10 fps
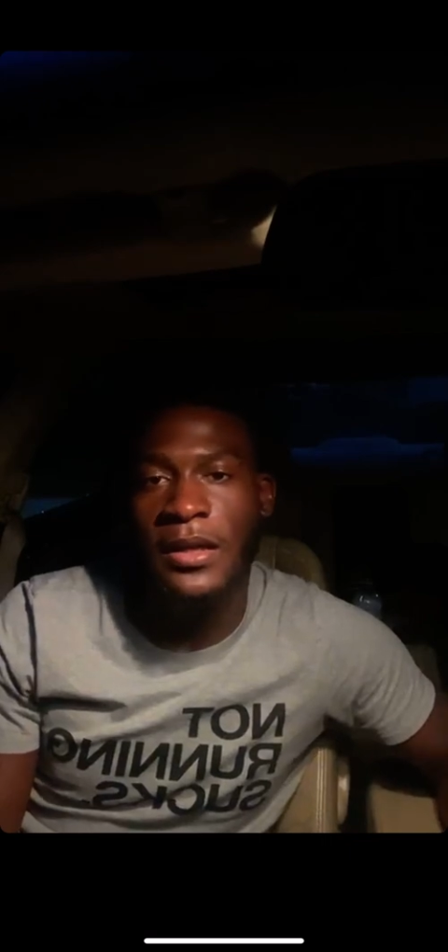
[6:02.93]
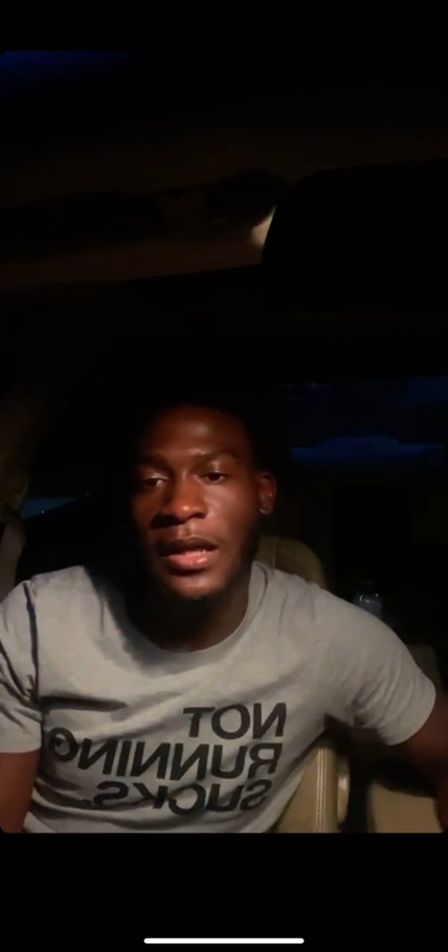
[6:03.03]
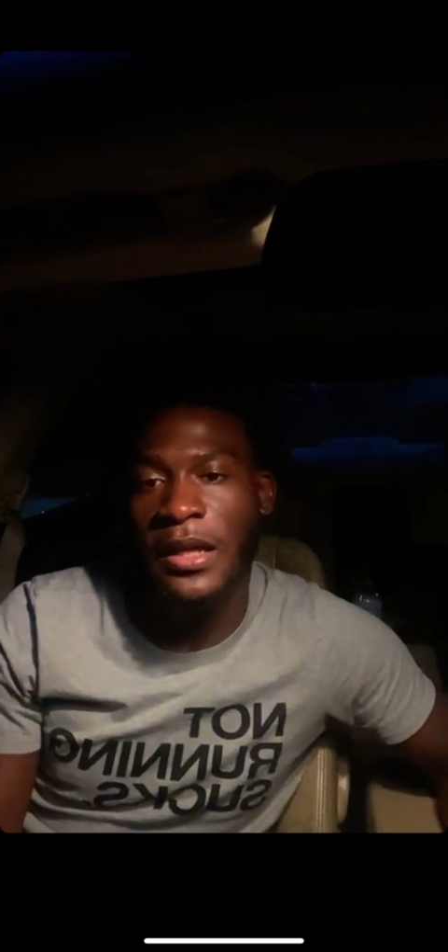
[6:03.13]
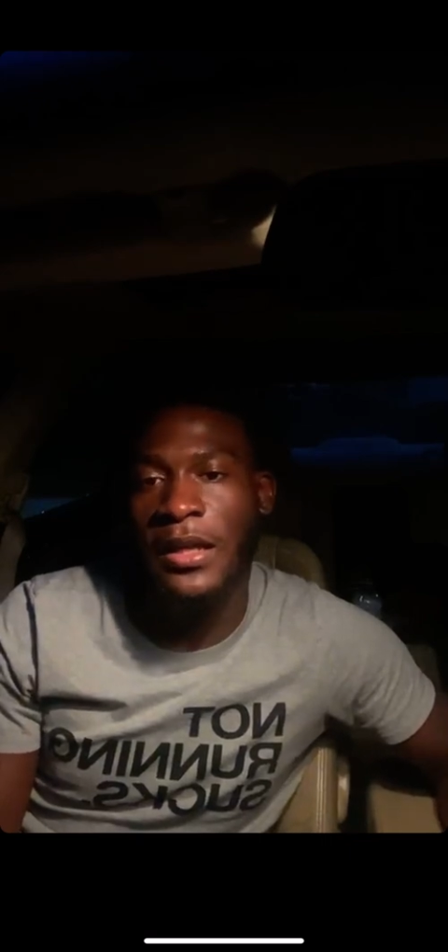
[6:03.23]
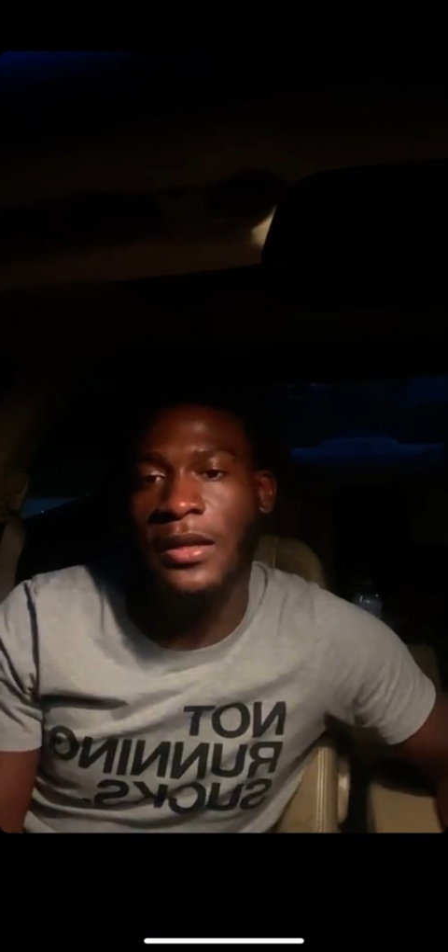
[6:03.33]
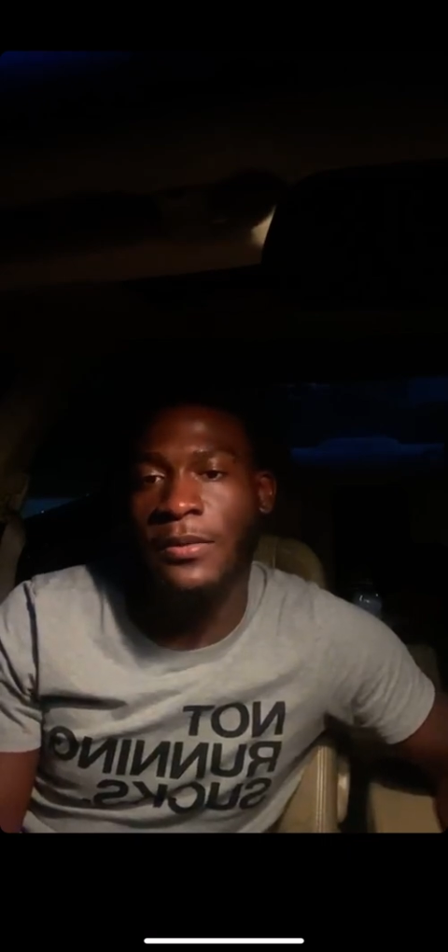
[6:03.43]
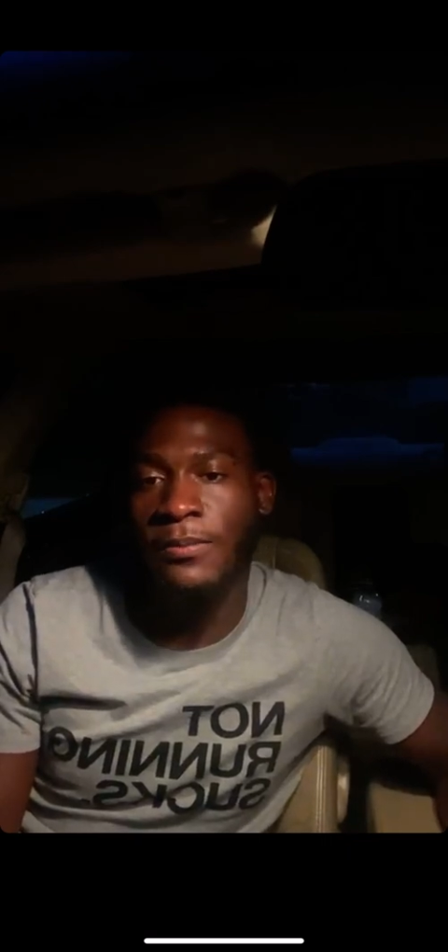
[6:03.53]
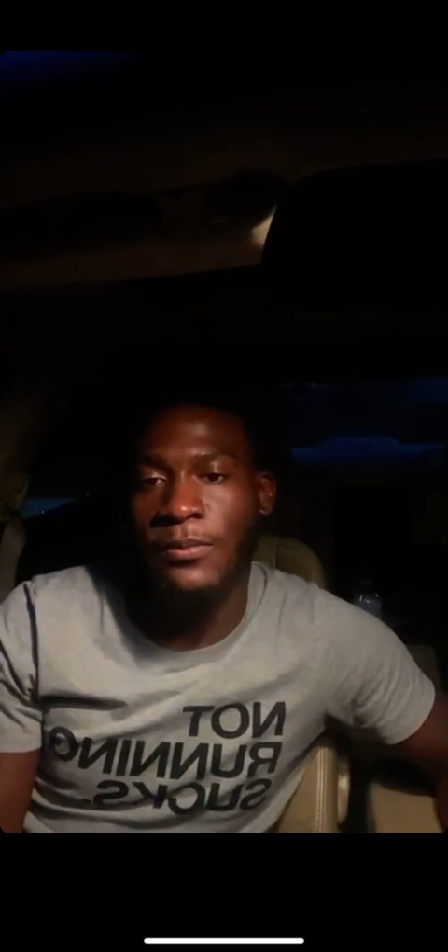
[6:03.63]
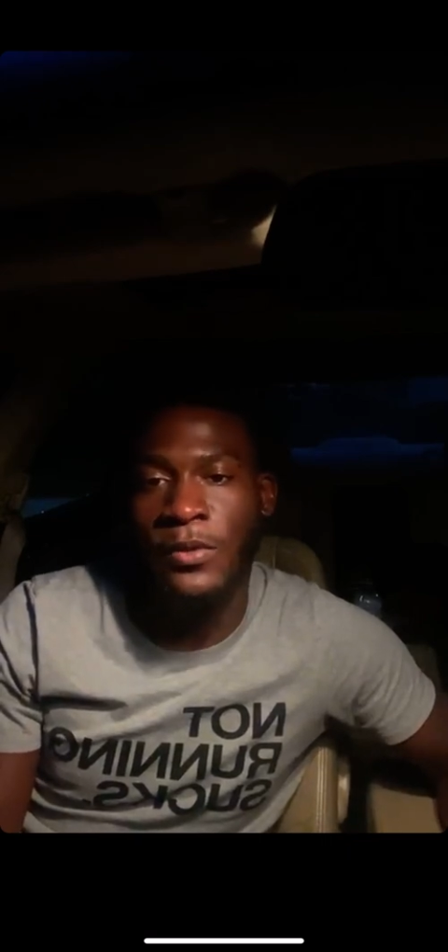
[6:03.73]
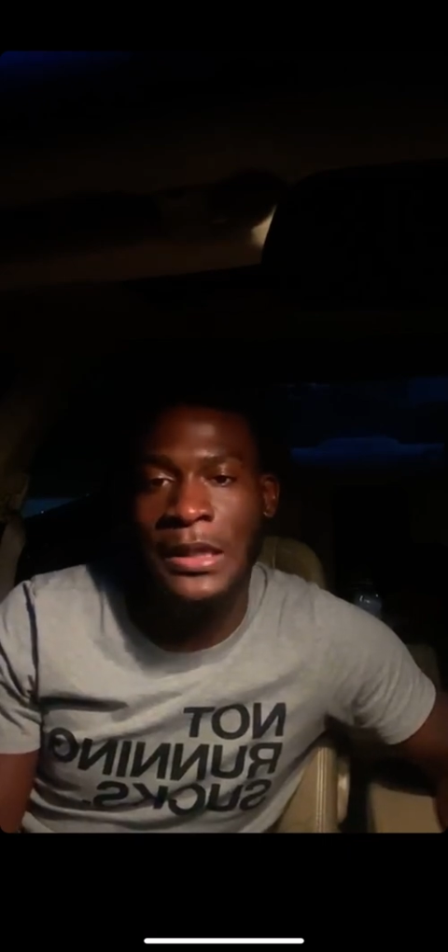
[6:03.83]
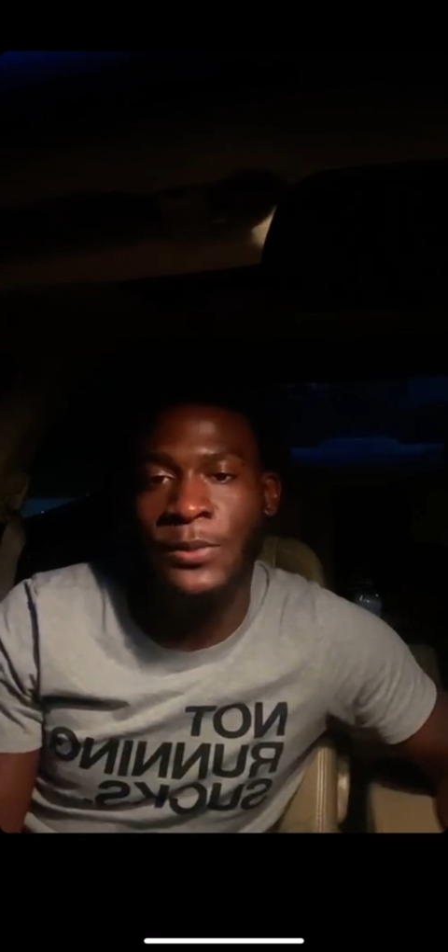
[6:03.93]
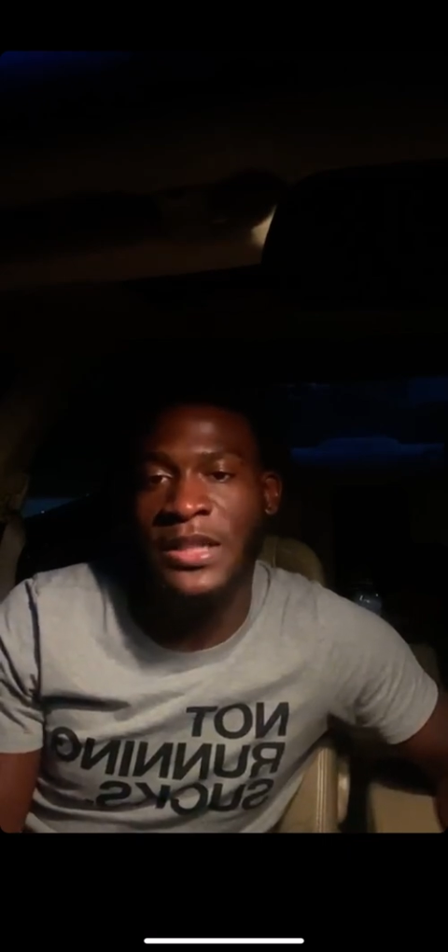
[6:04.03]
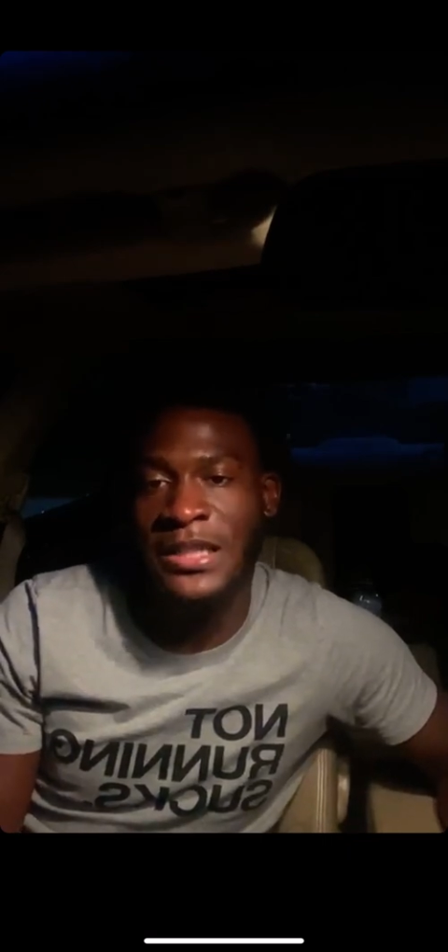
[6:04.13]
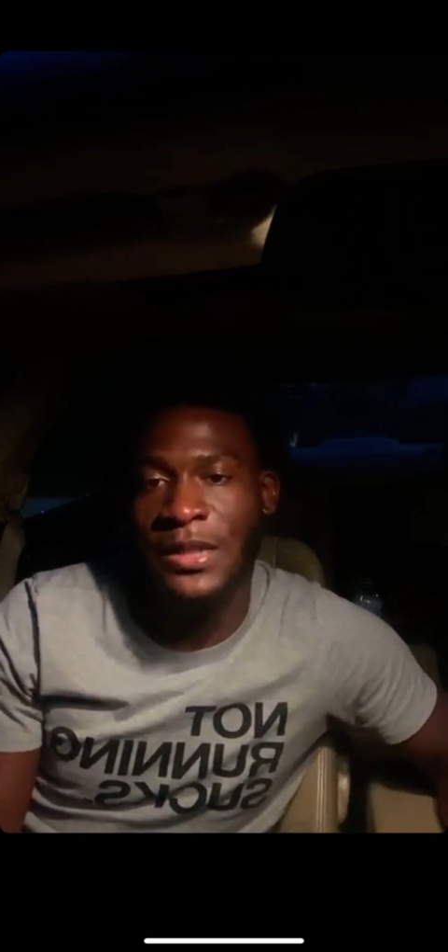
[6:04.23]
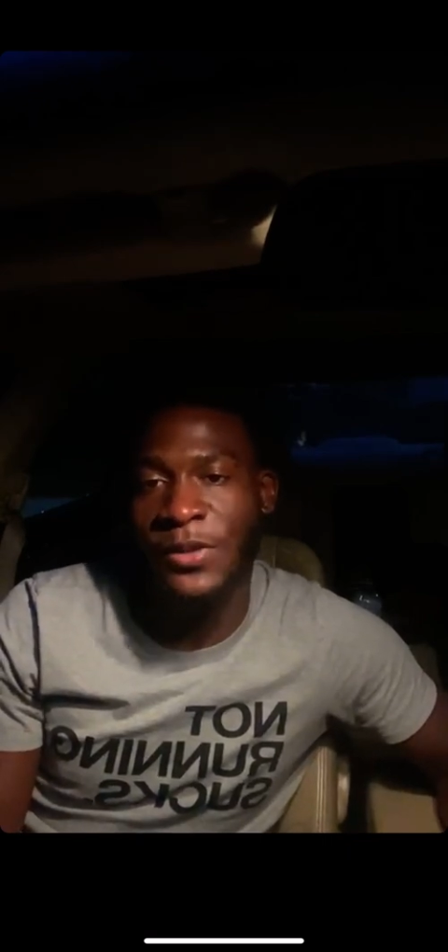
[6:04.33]
and we
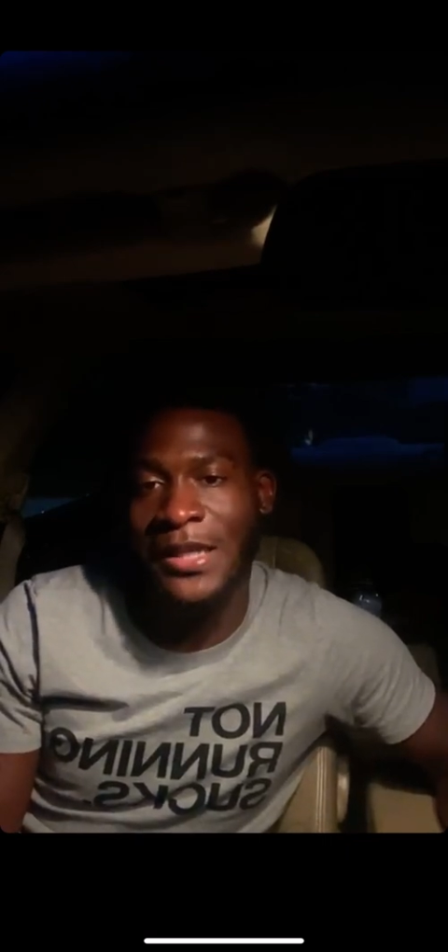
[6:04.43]
just